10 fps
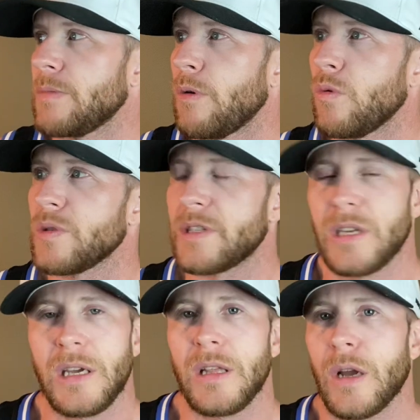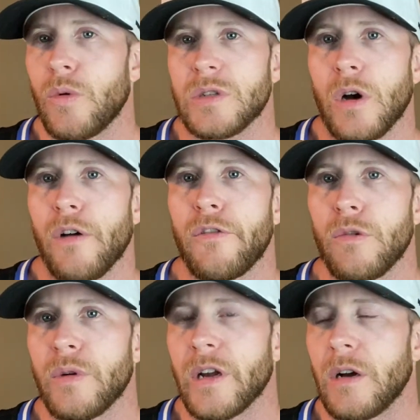but we'll see like what's offered
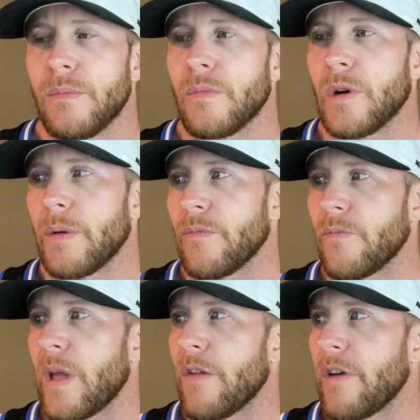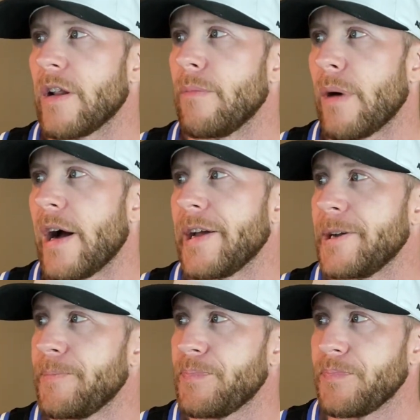when I'm getting ready to buy it,